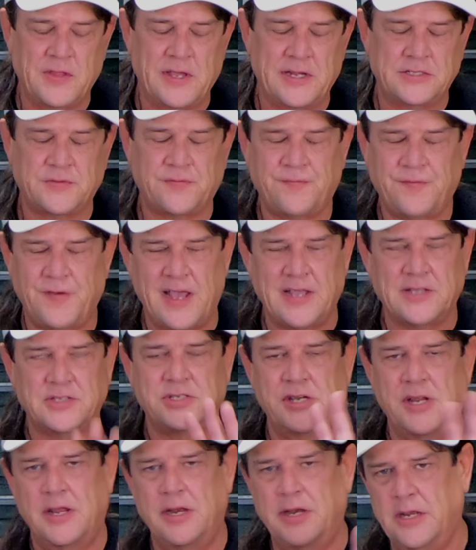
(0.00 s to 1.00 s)
That's
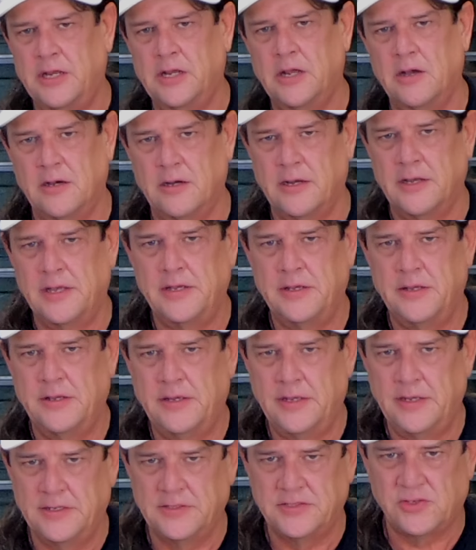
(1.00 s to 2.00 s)
fascinating
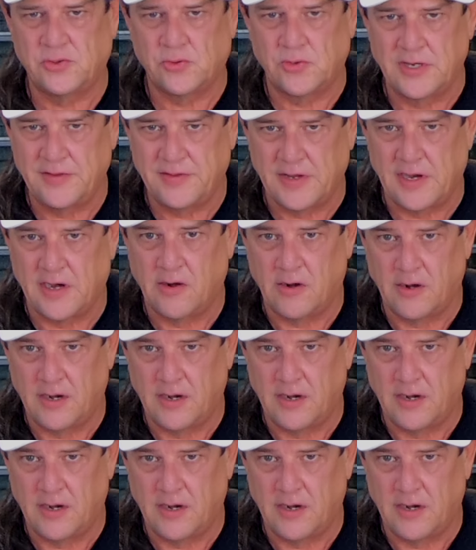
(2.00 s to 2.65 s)
history there